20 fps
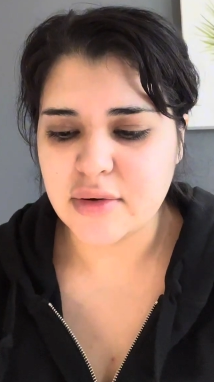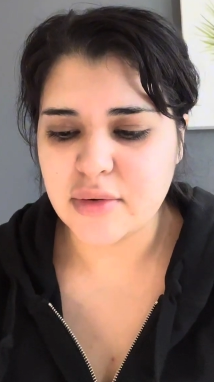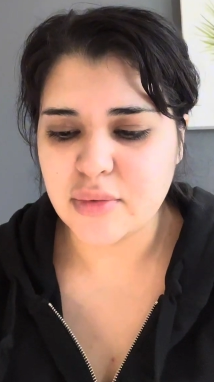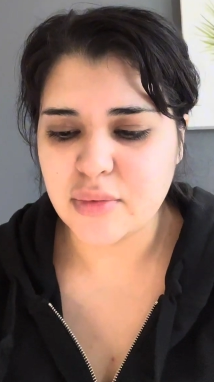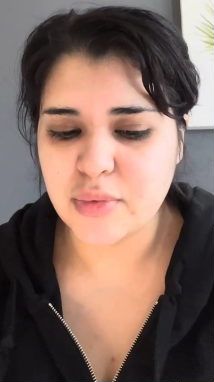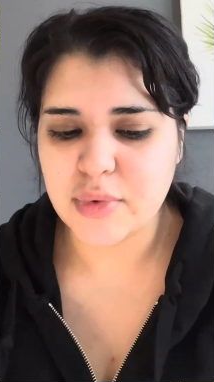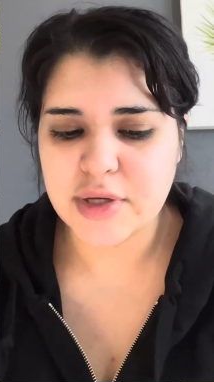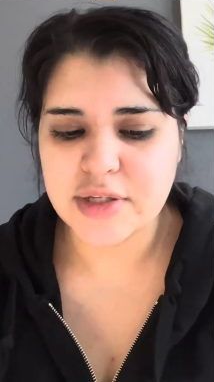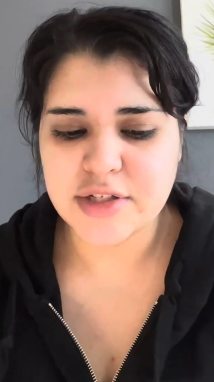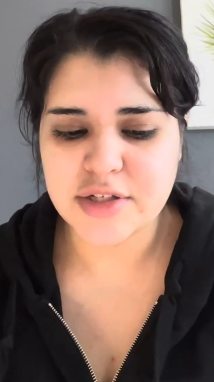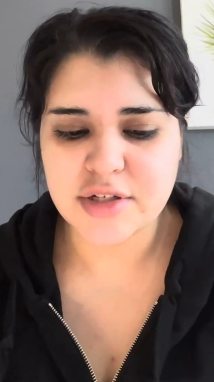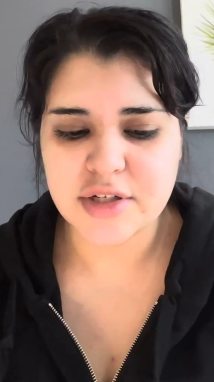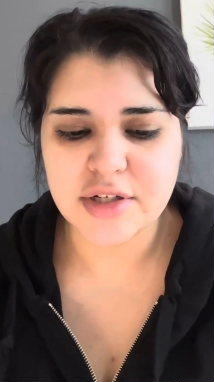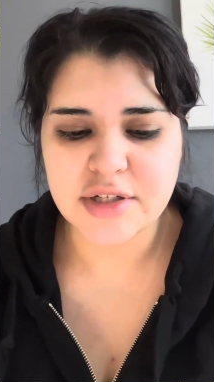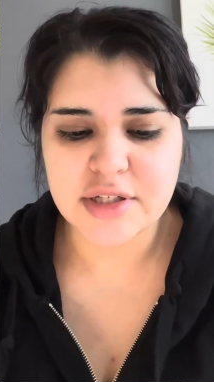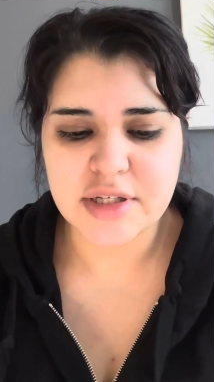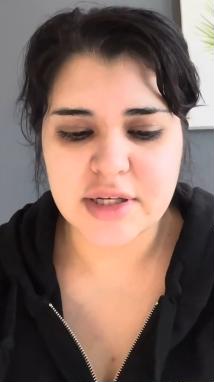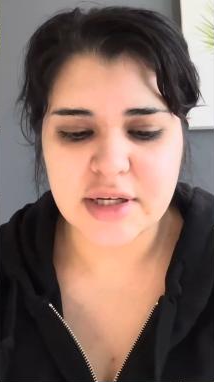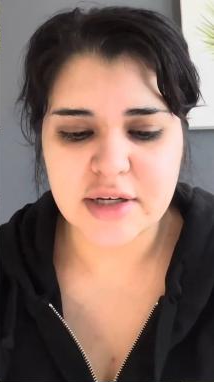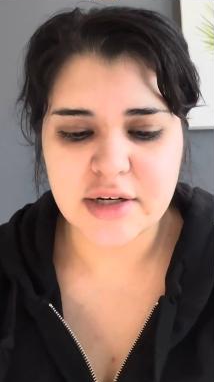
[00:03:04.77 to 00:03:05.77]
Which
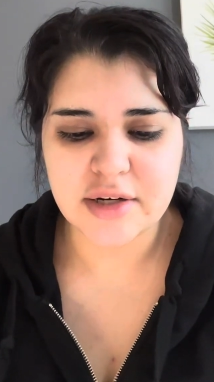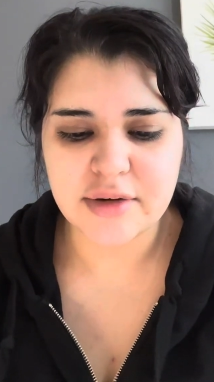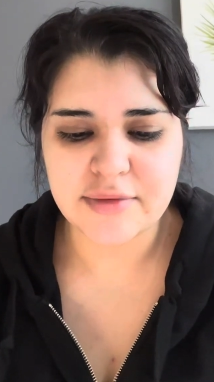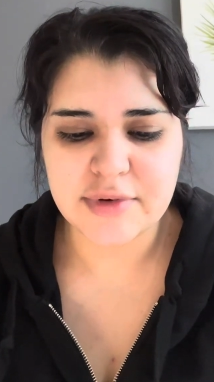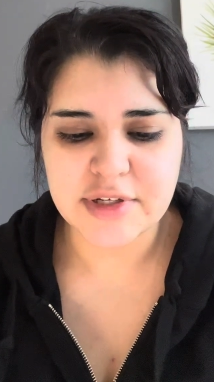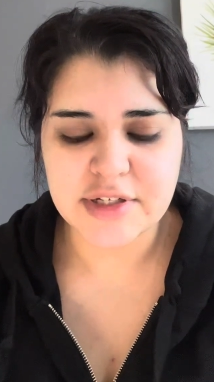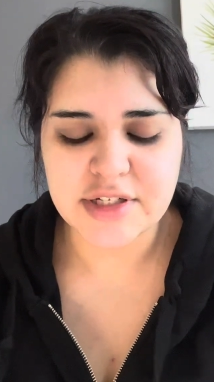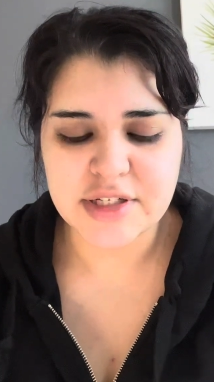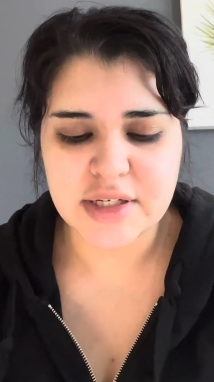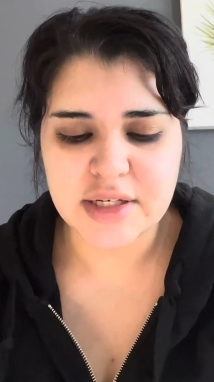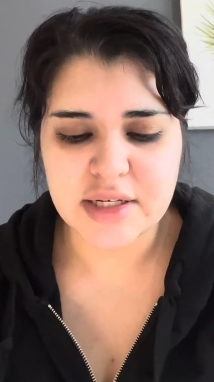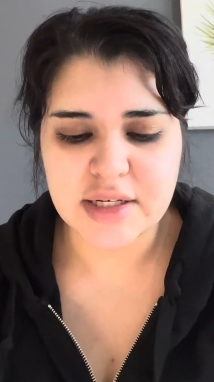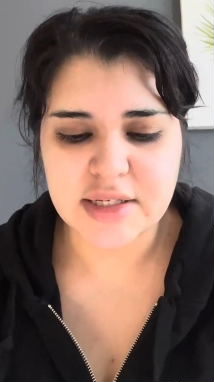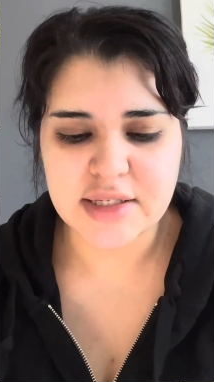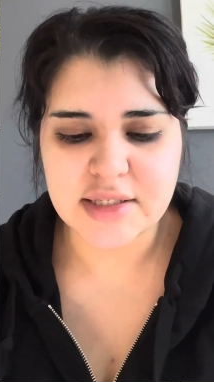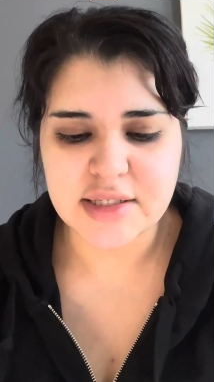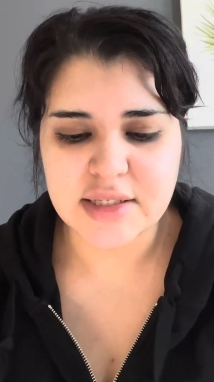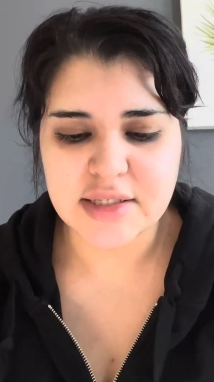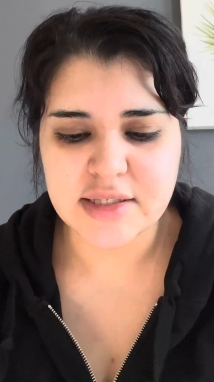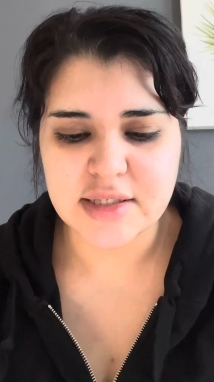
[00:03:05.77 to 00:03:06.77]
nursing intervention
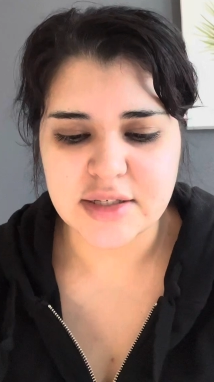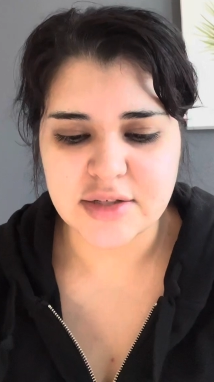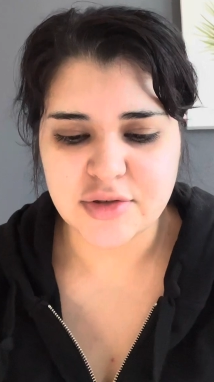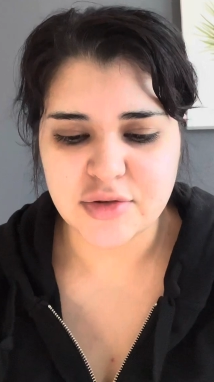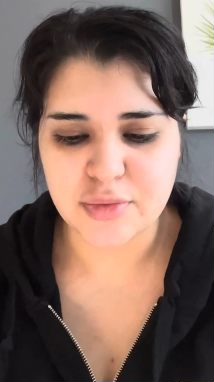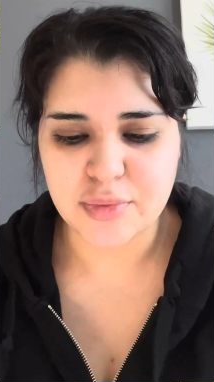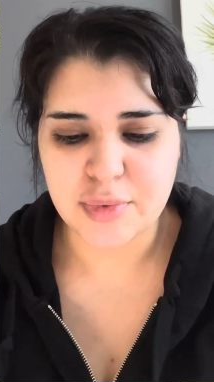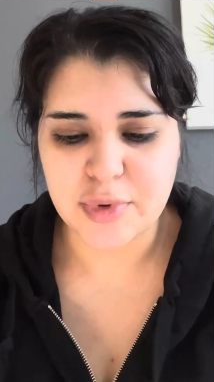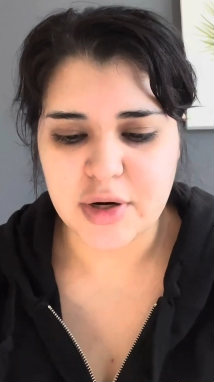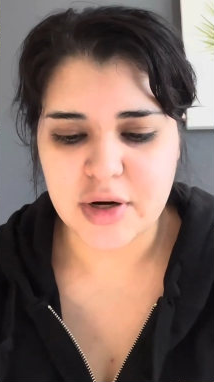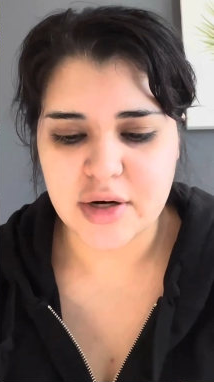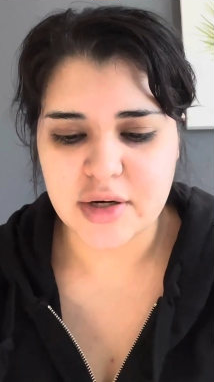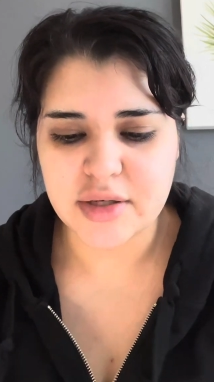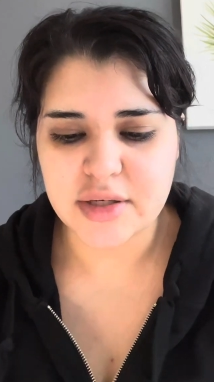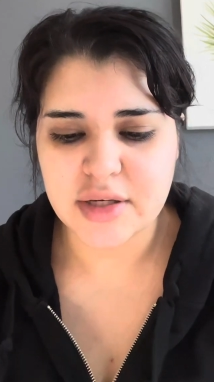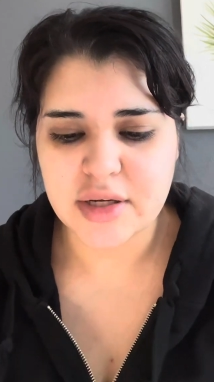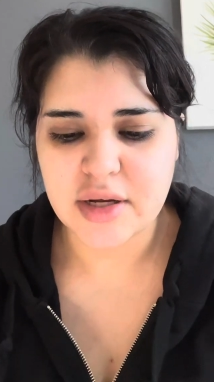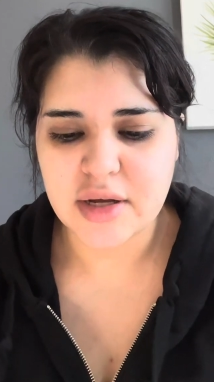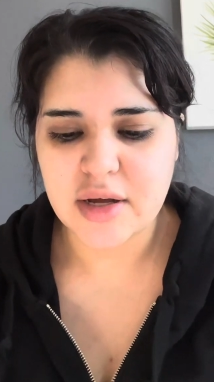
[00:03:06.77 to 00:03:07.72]
is essential part